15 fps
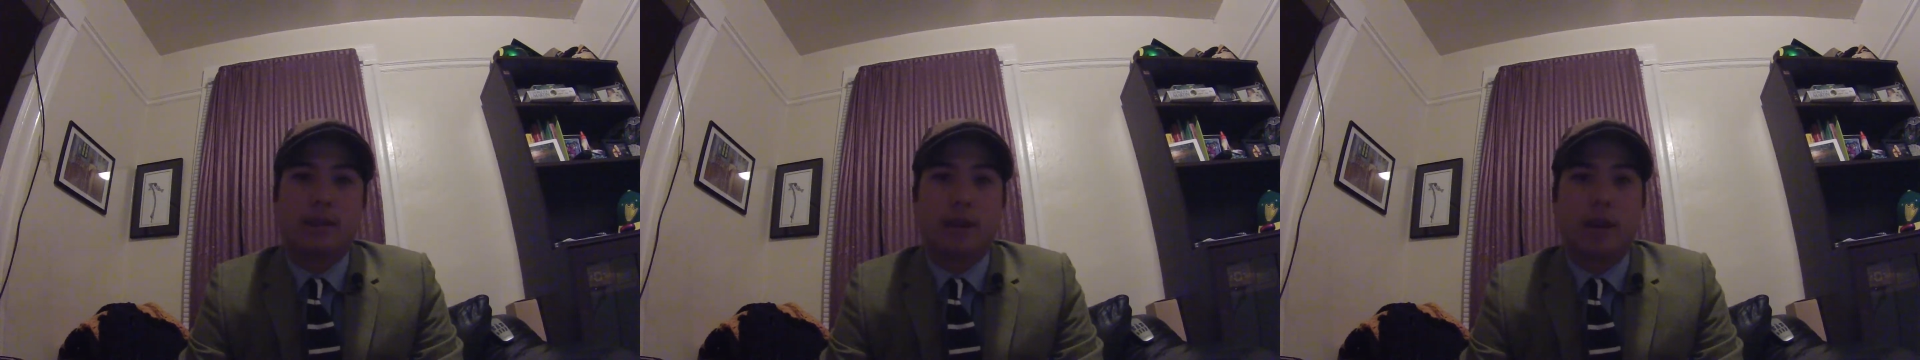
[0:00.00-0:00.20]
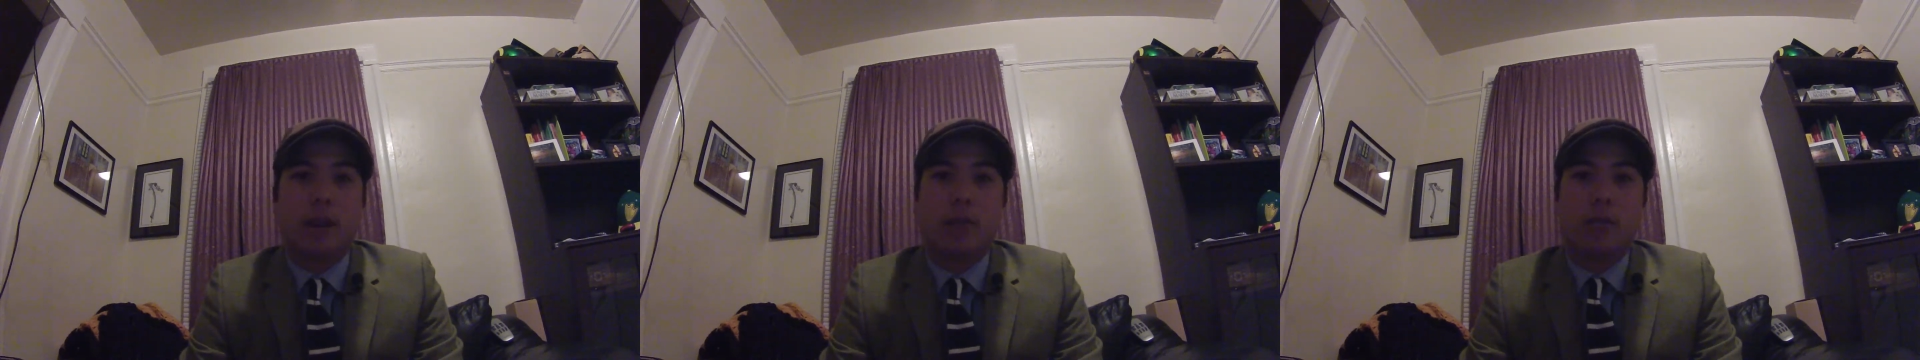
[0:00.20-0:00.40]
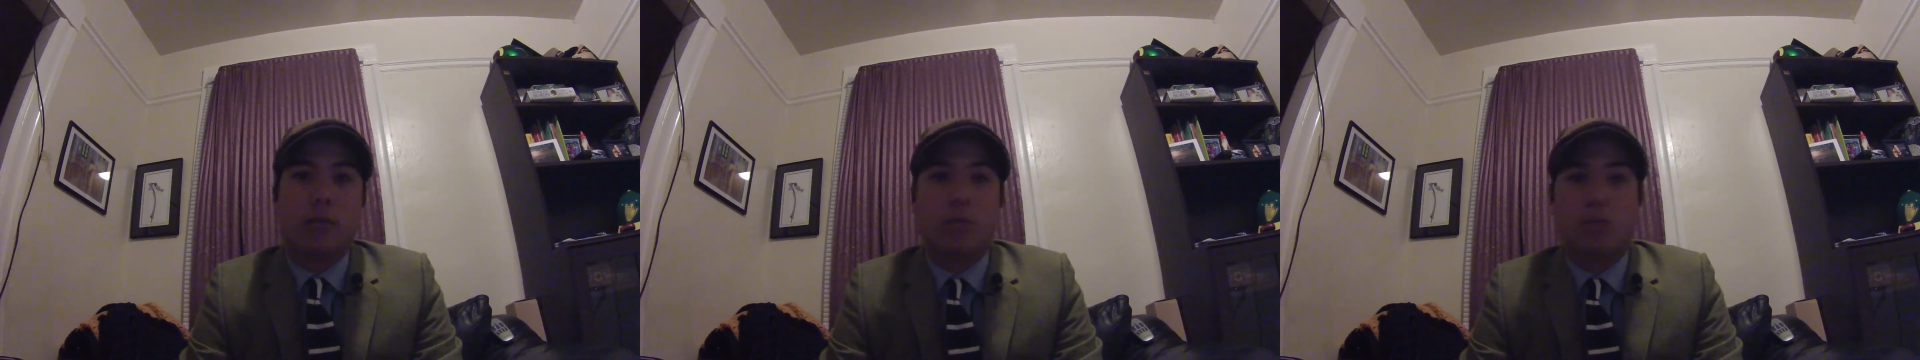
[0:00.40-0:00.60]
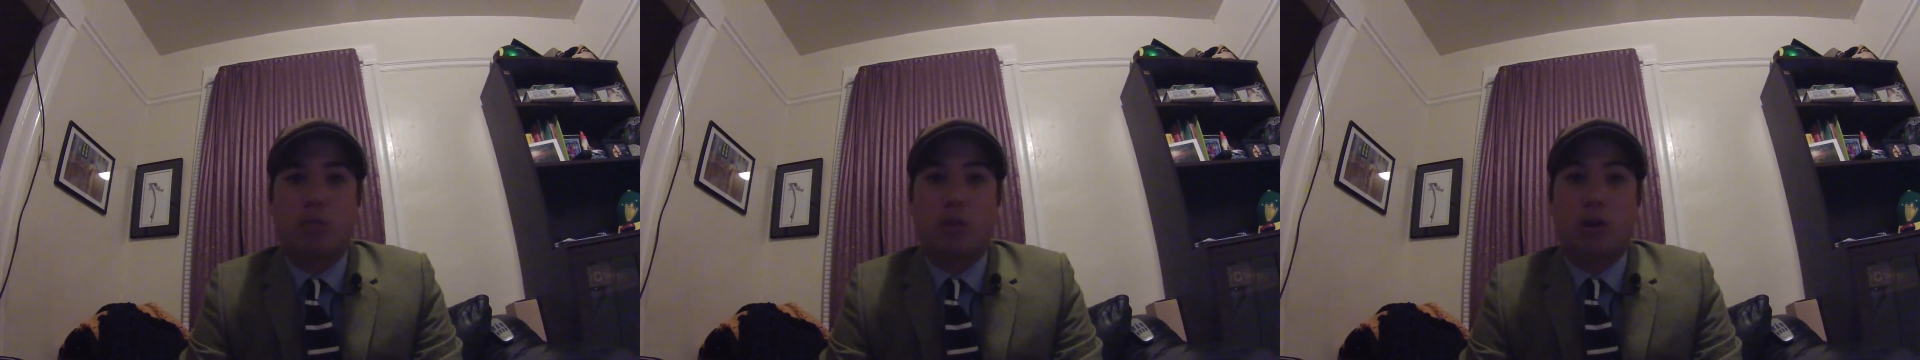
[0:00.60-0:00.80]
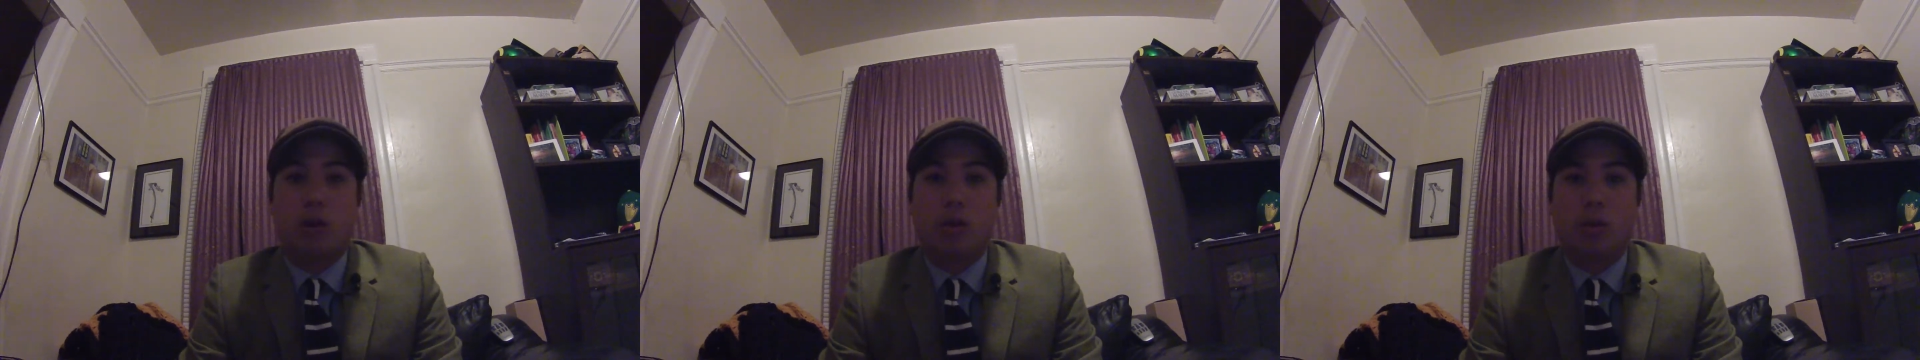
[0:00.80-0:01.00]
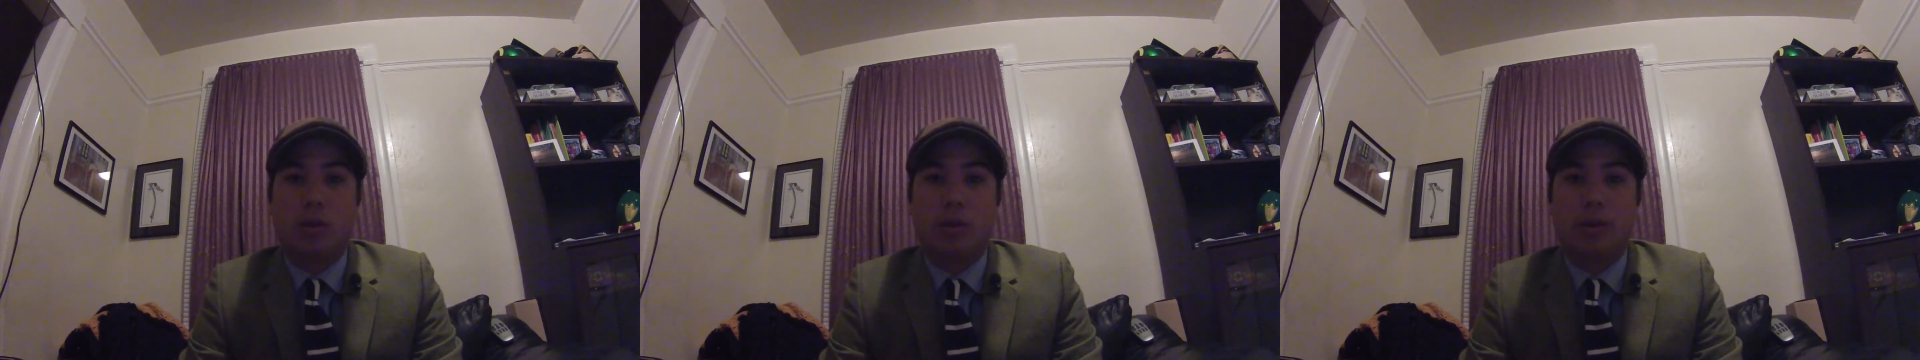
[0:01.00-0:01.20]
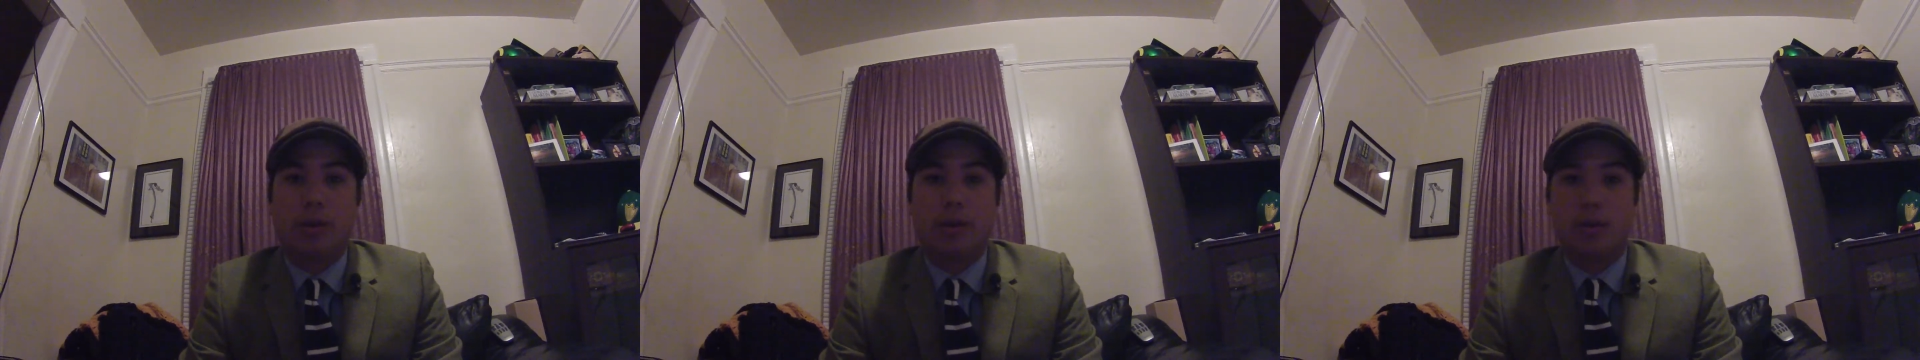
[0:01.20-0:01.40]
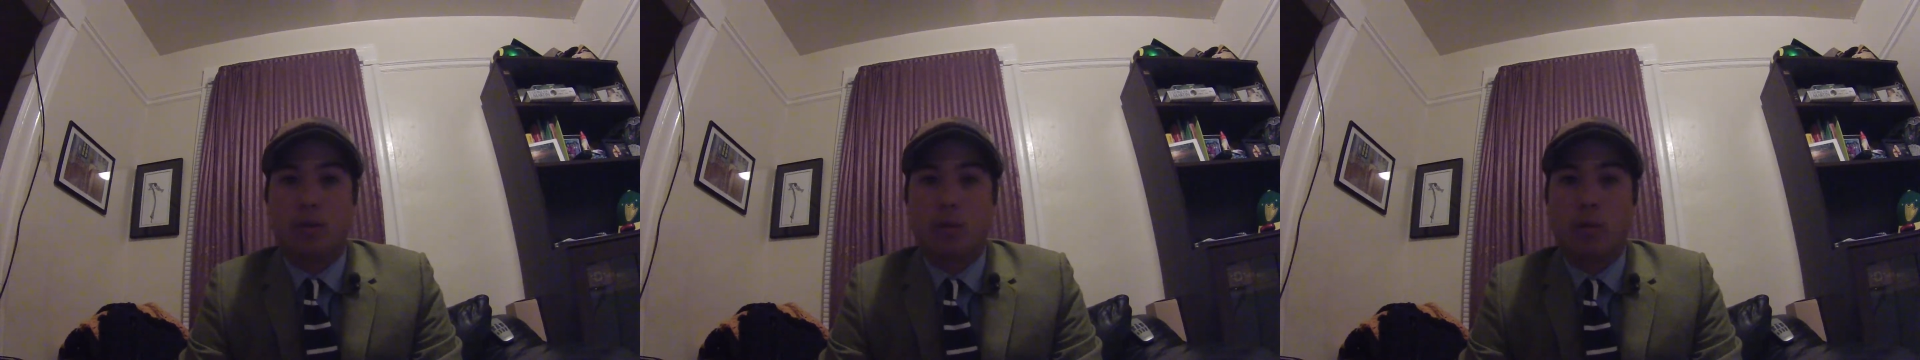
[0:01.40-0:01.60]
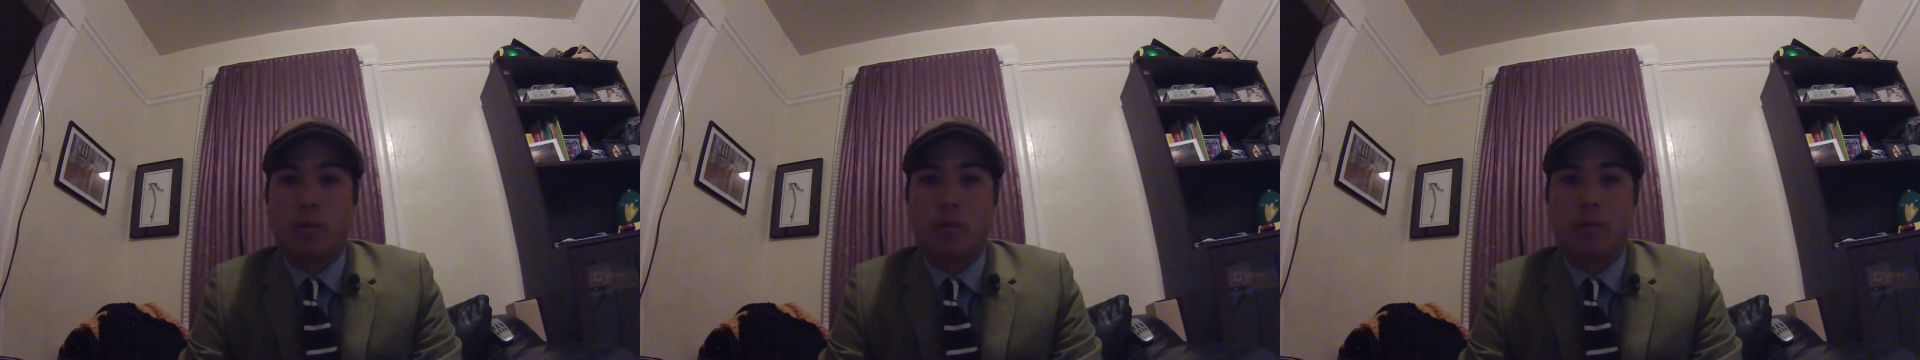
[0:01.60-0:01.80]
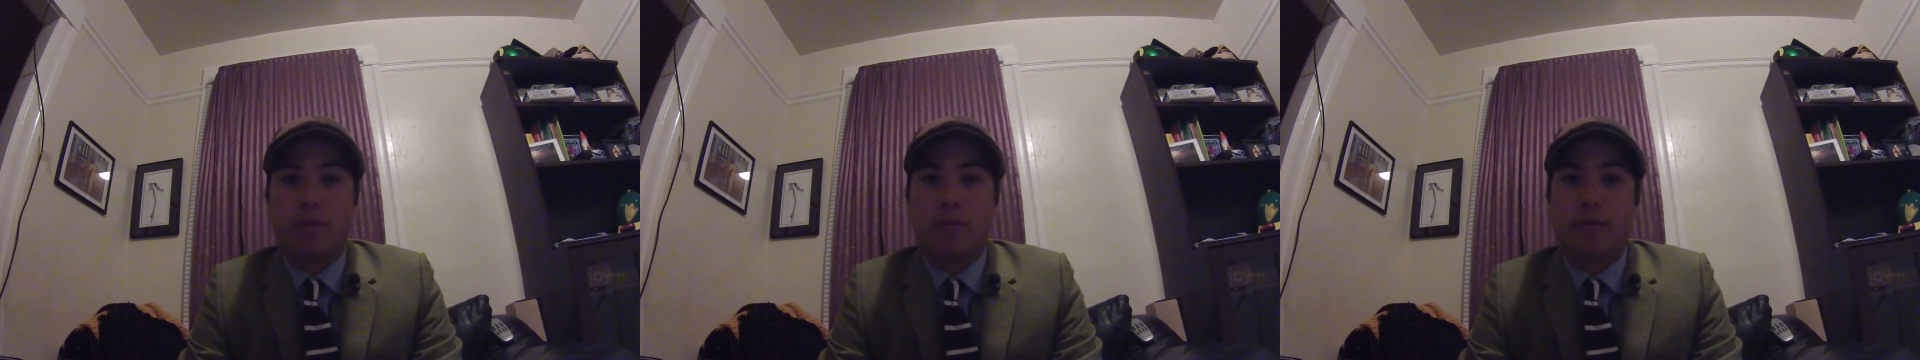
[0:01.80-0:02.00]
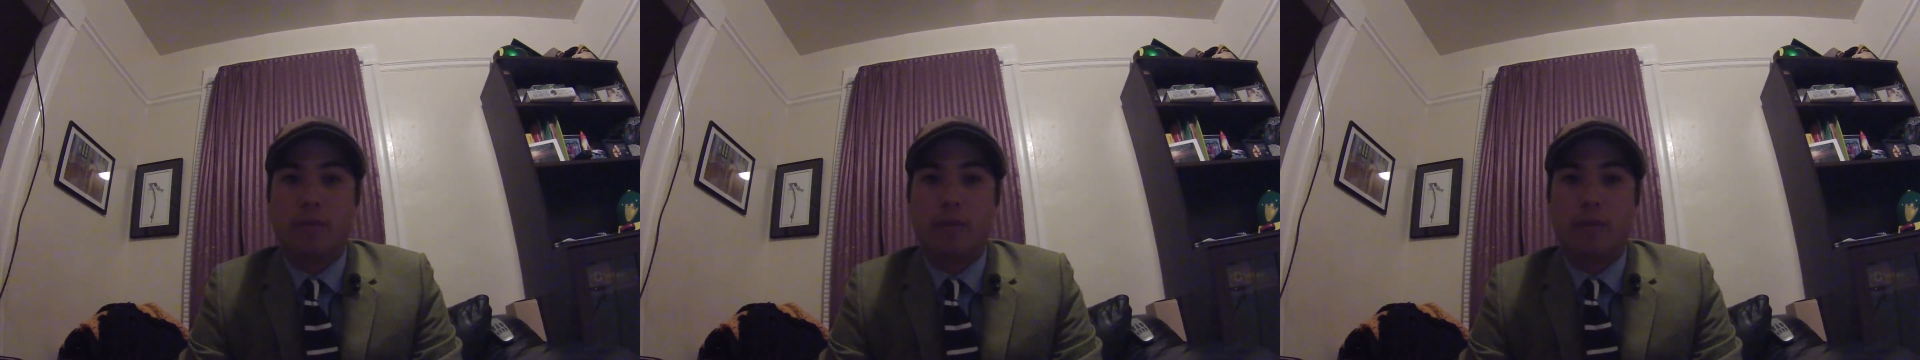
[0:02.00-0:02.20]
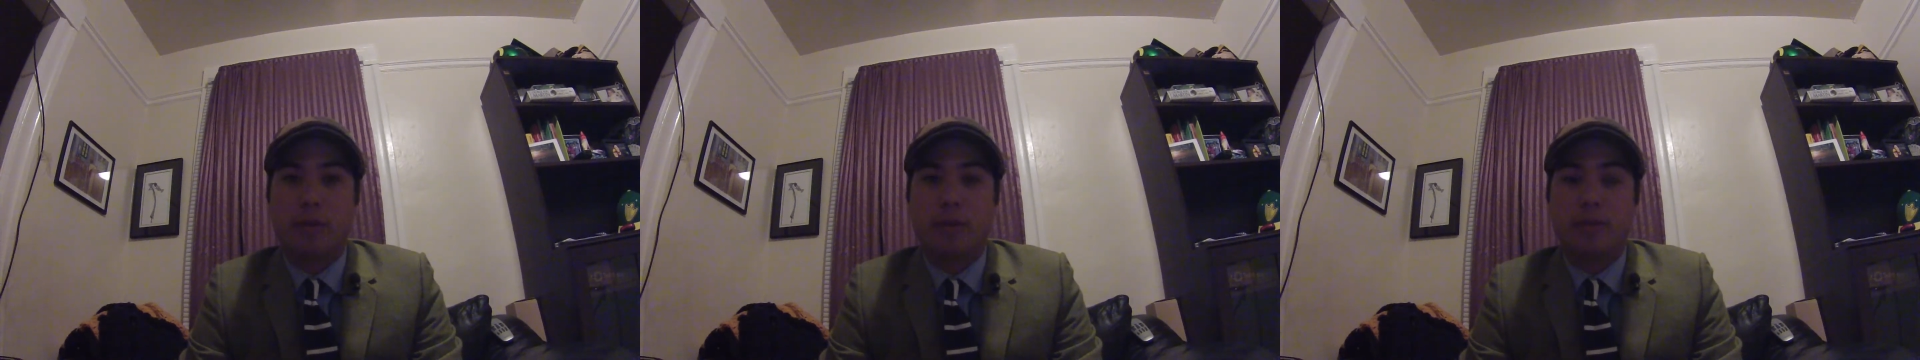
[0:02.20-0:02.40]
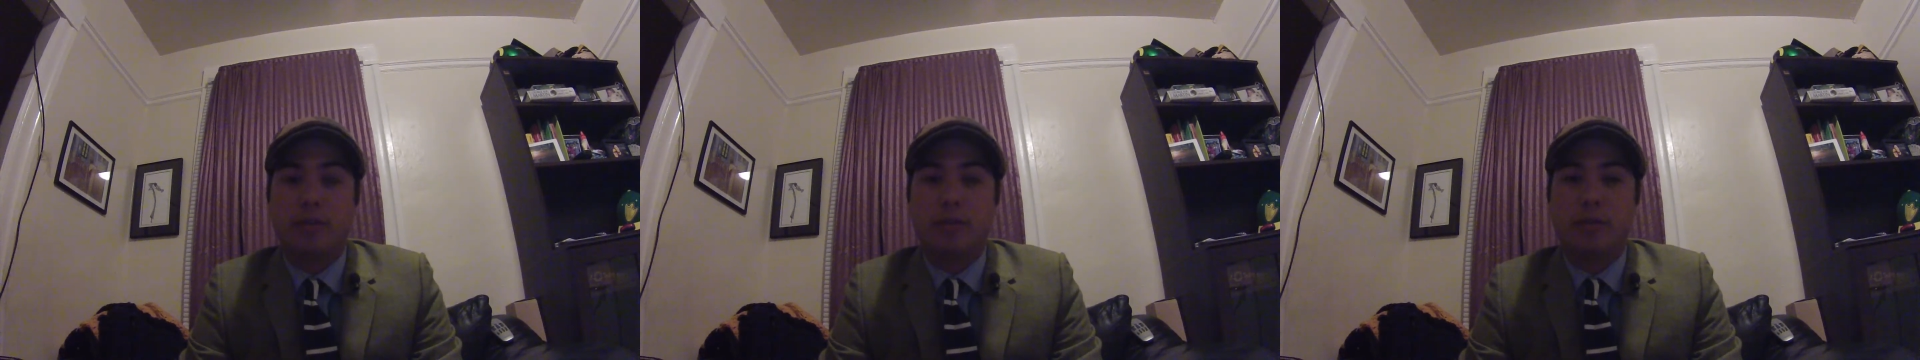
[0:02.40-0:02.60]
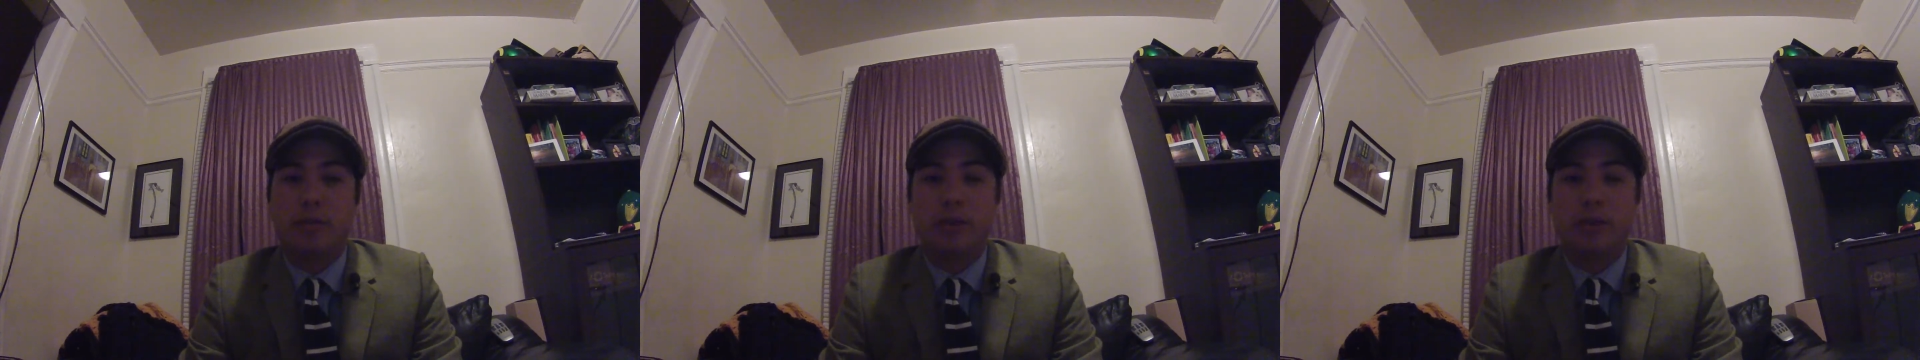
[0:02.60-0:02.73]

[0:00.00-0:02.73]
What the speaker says: I kind of would want Oregon to score more than 42,